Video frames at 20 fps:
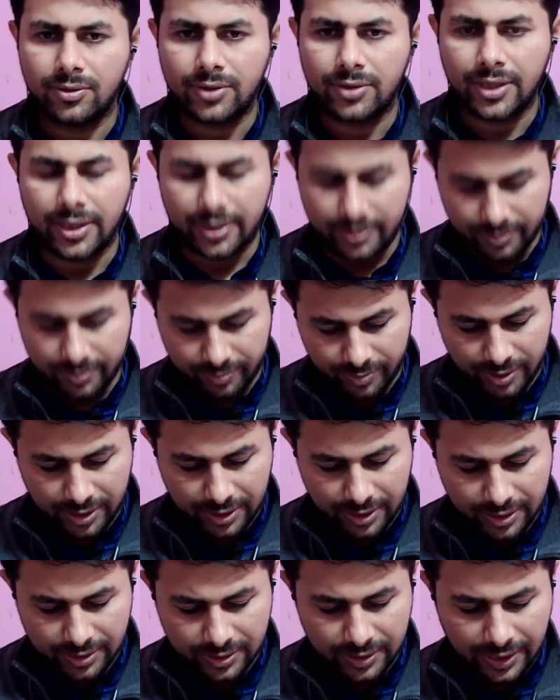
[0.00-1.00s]
Okay.
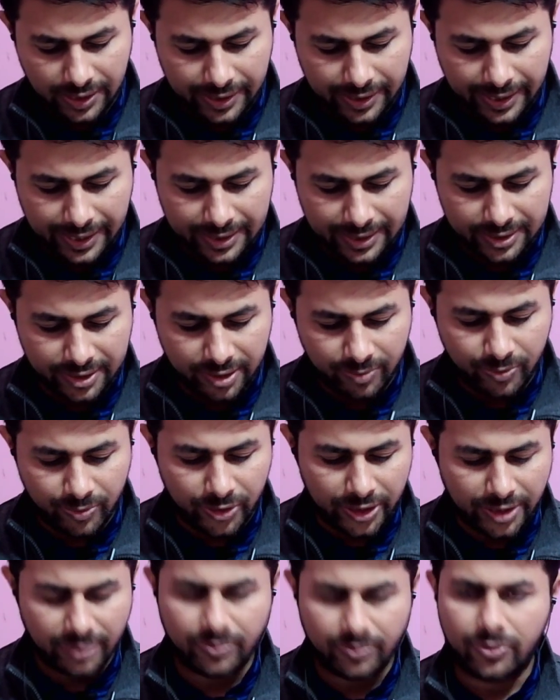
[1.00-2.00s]
P is an axial
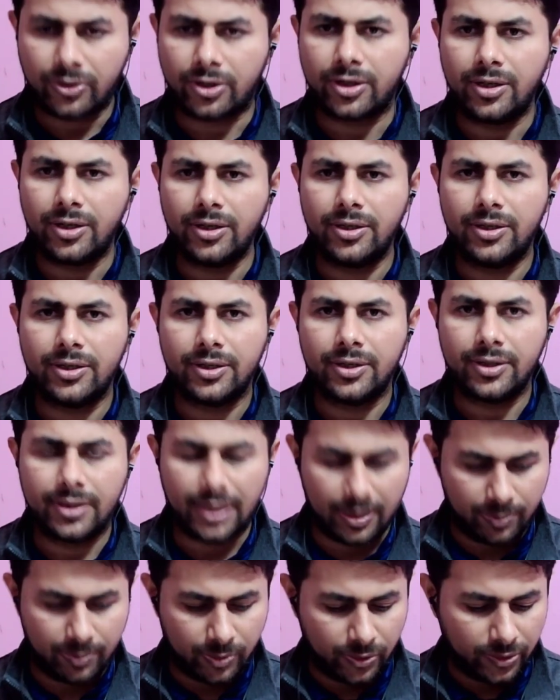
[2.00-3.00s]
point for a
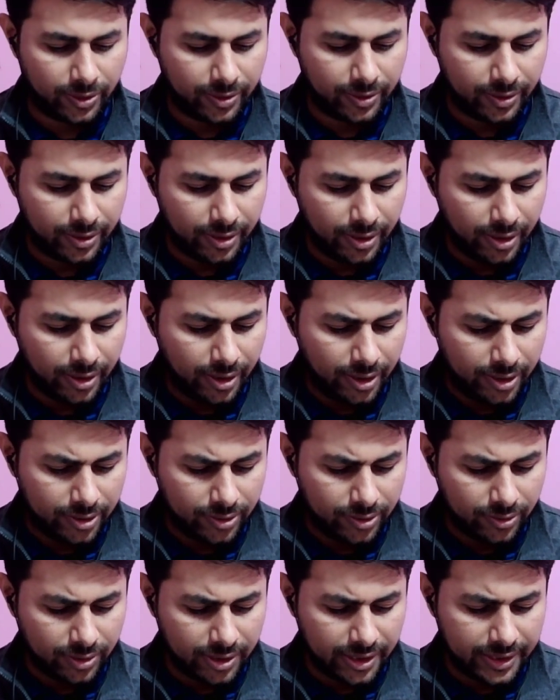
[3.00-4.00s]
dipole.
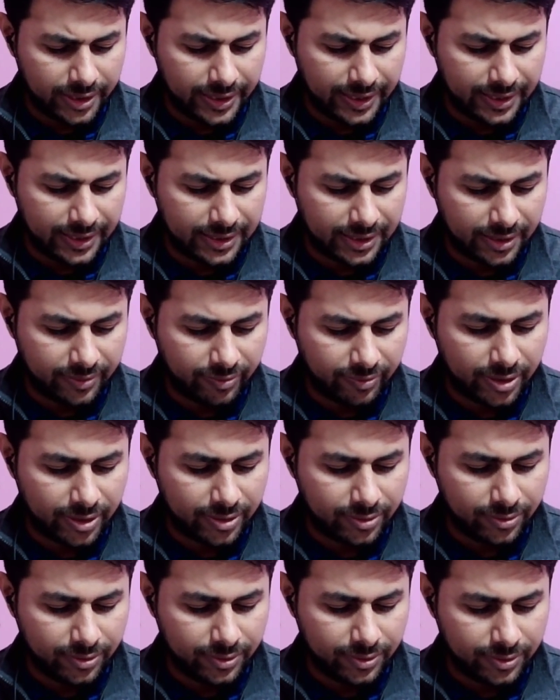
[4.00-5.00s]
So theta is
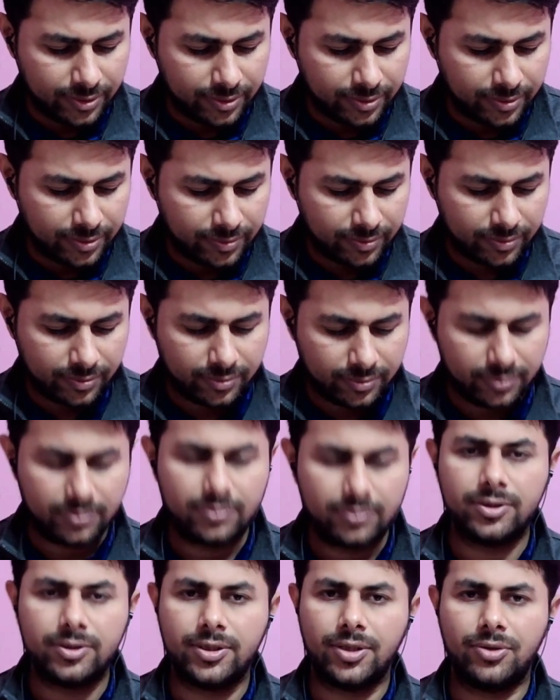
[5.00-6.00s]
equal to
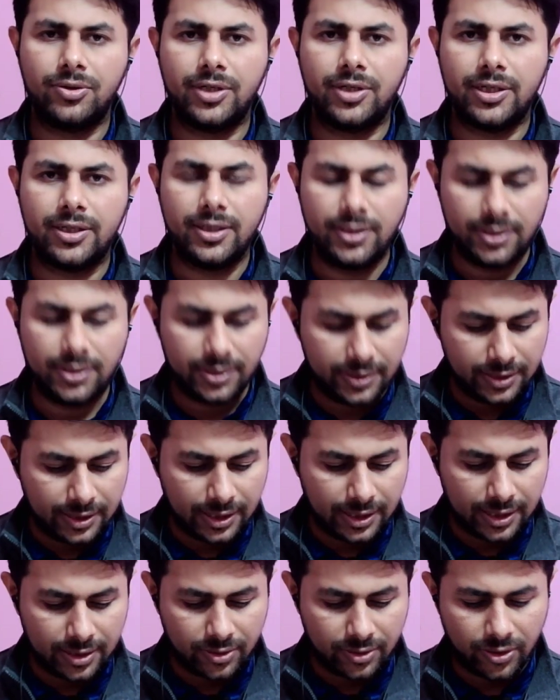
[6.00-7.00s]
0 degrees.
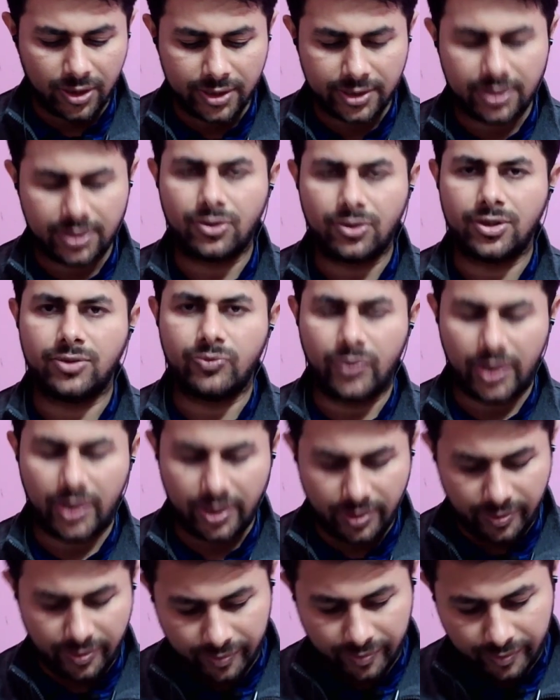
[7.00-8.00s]
Cos 0 is
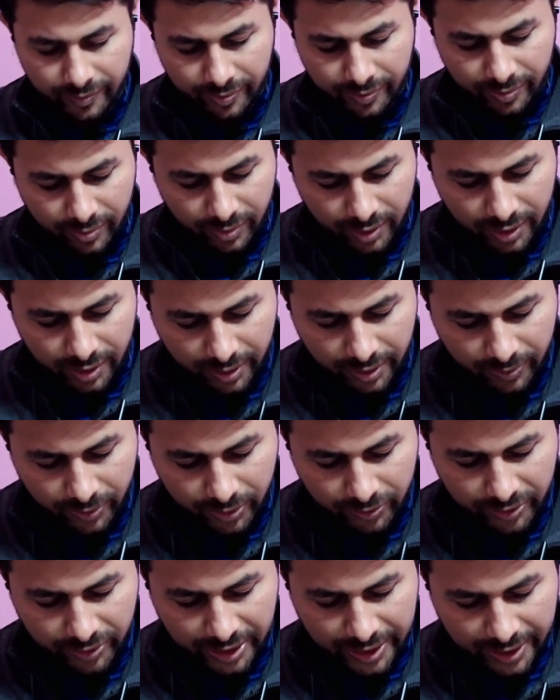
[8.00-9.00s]
1.
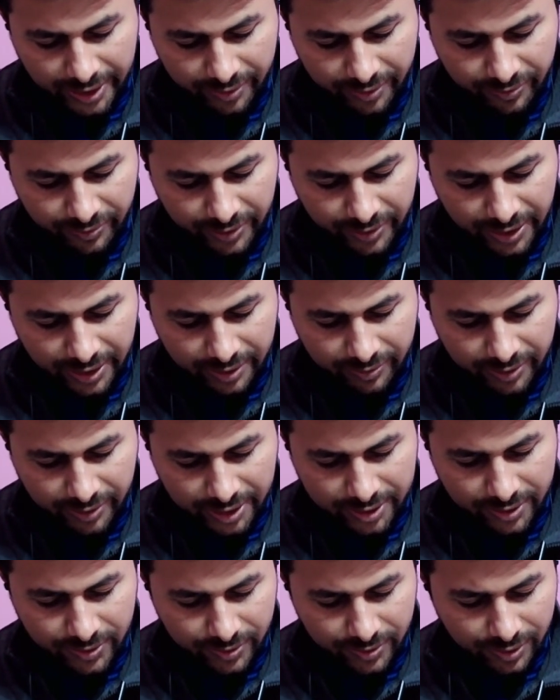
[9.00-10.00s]
Therefore, we get V
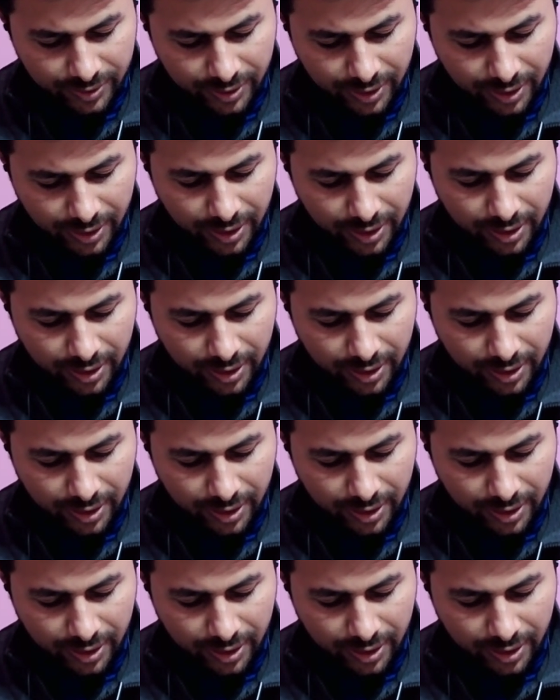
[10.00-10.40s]
equals to